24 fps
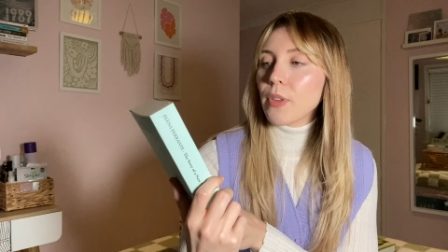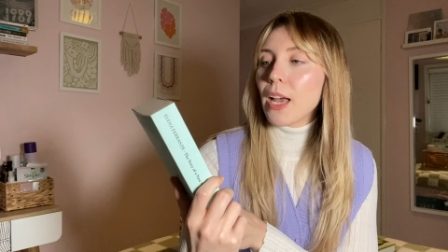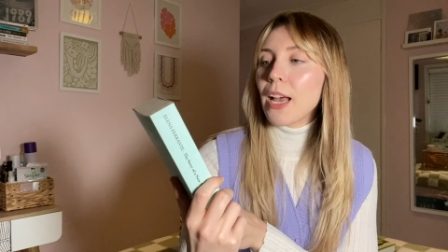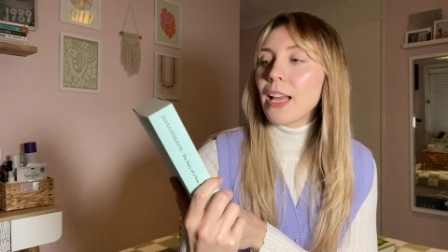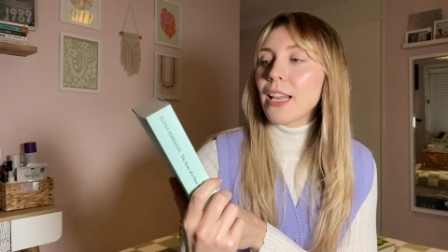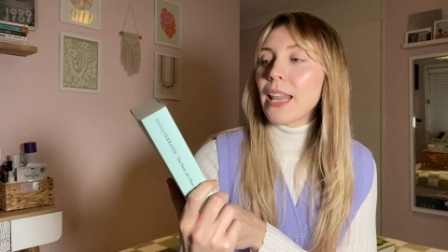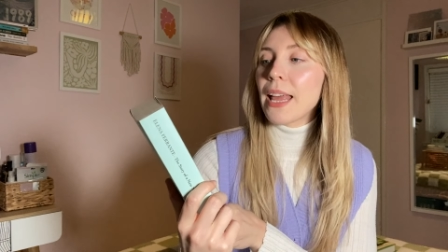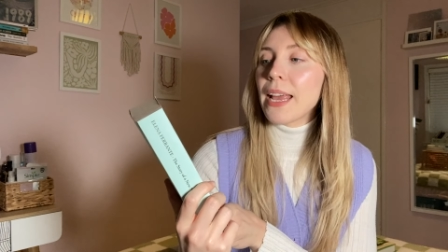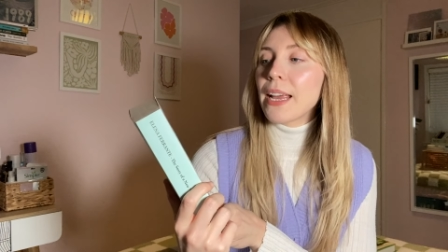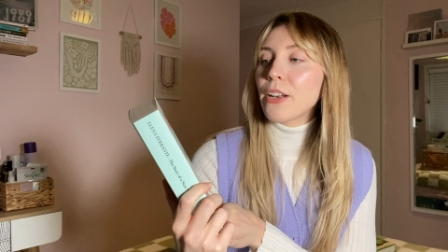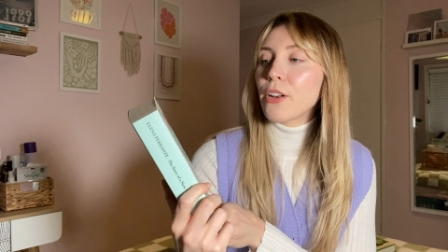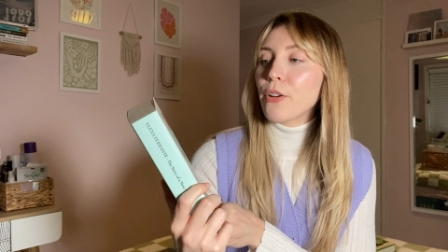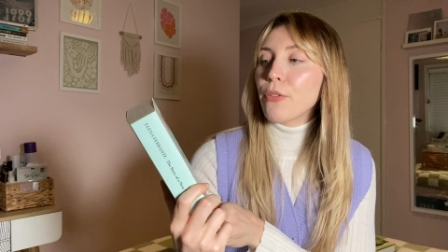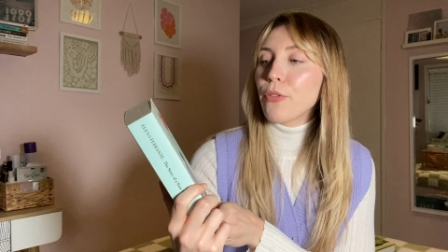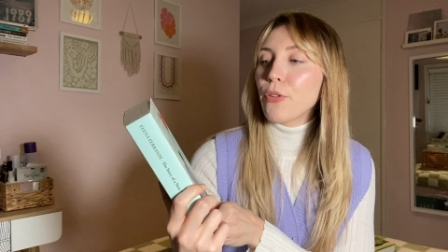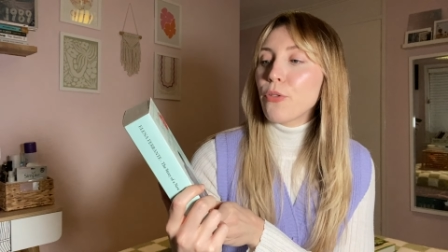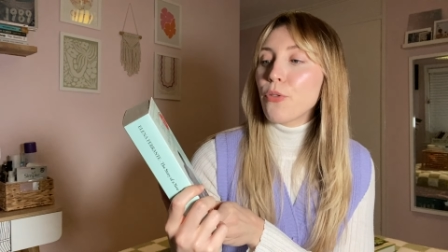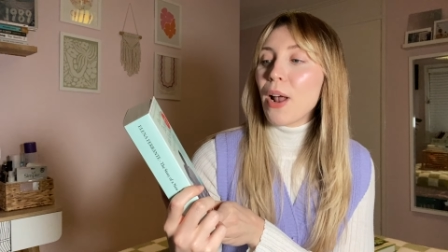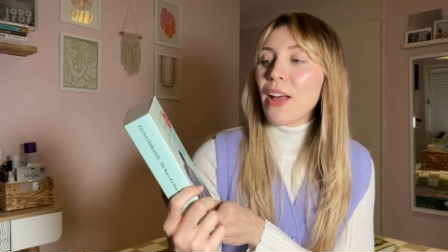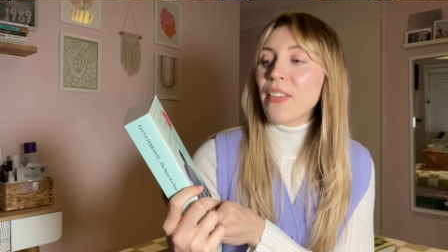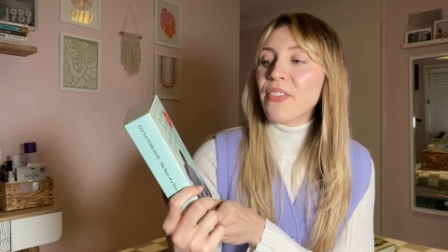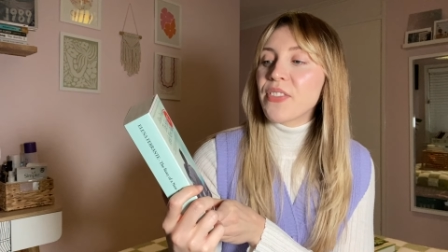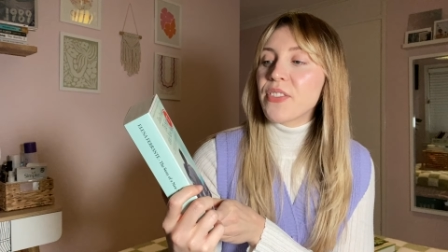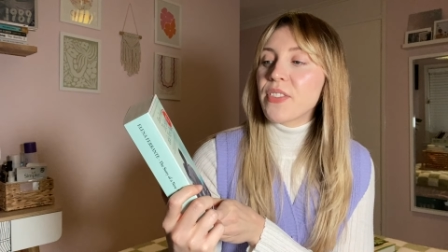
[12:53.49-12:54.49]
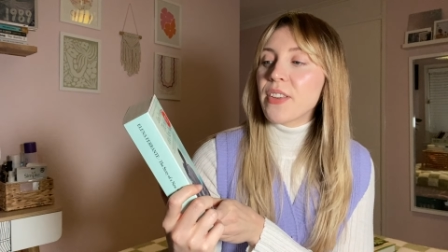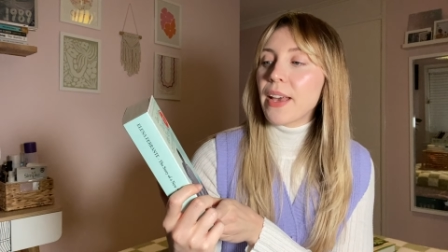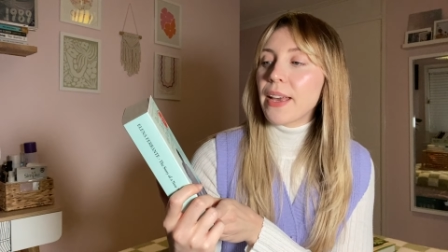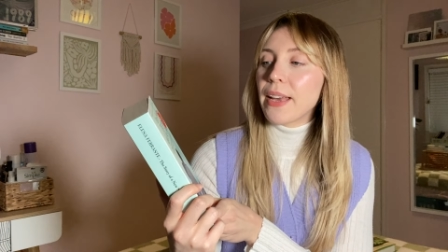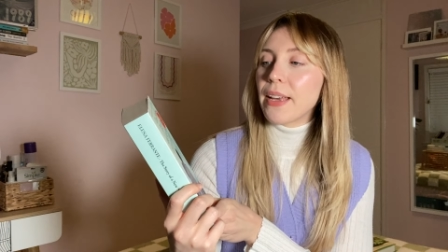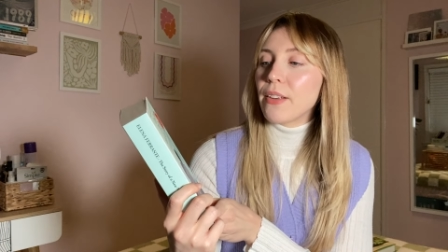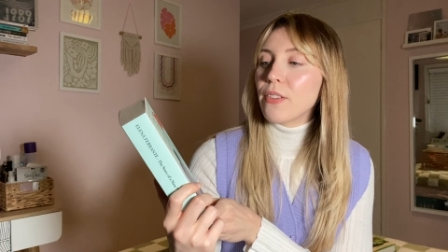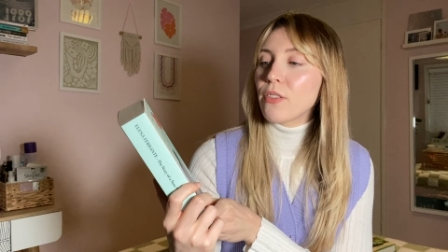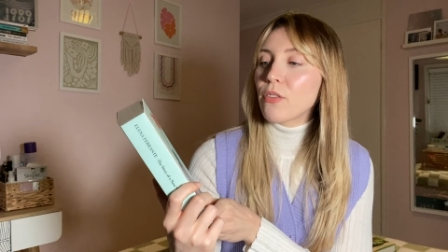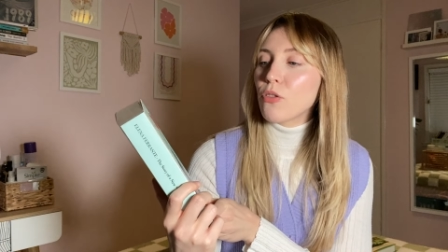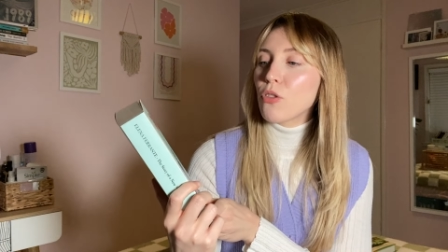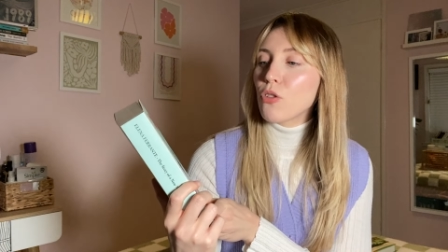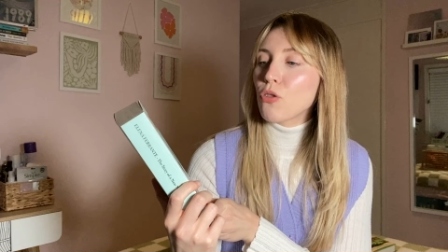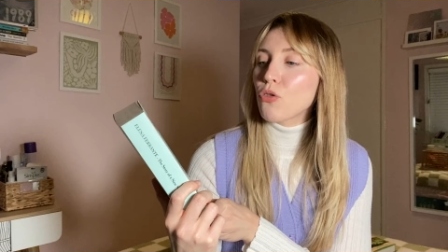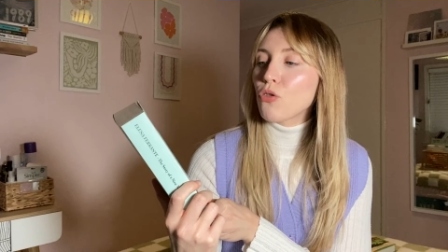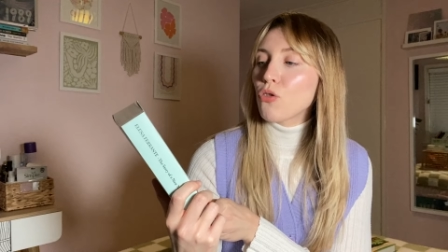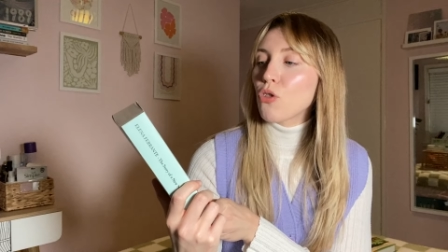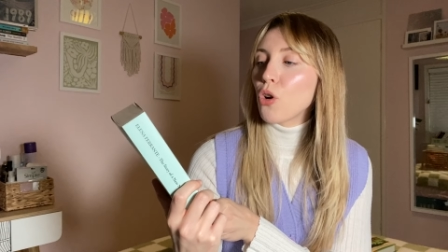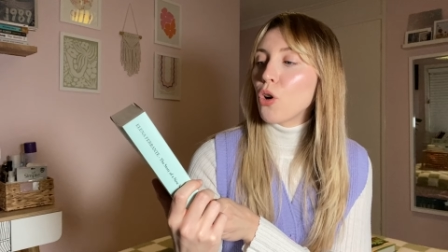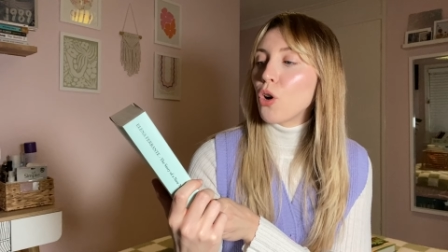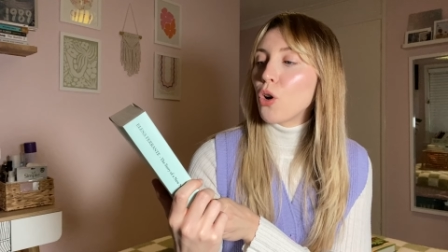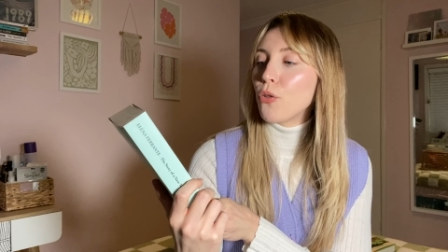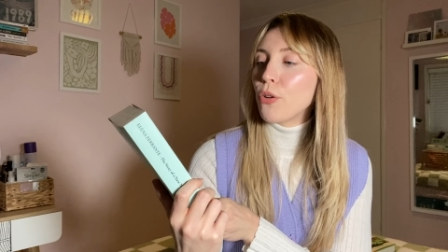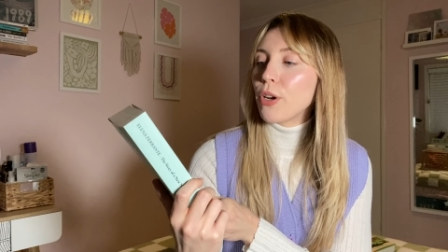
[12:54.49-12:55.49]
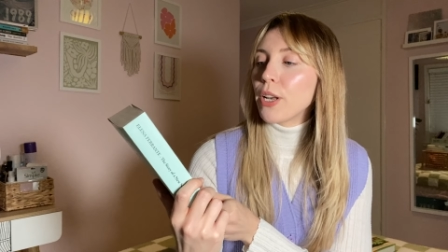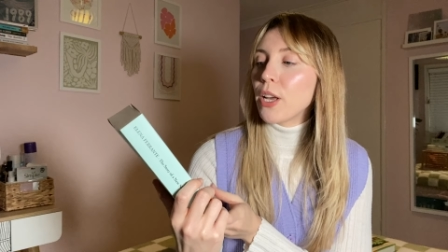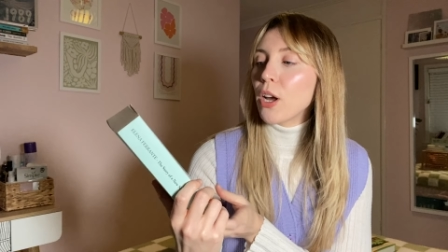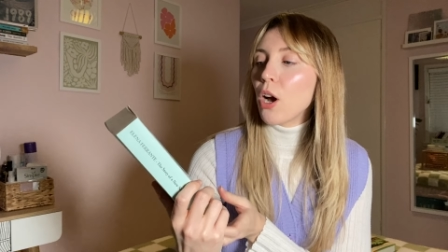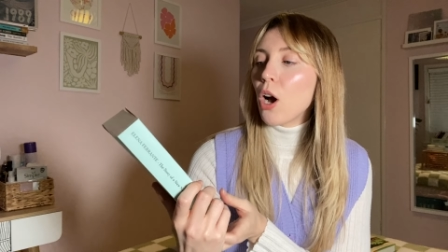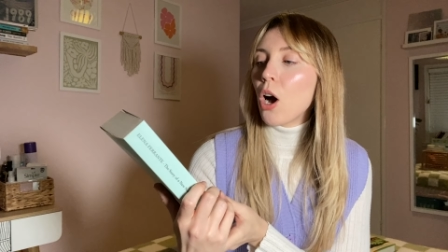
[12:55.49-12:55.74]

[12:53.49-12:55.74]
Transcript: Elena Ferrante's The Story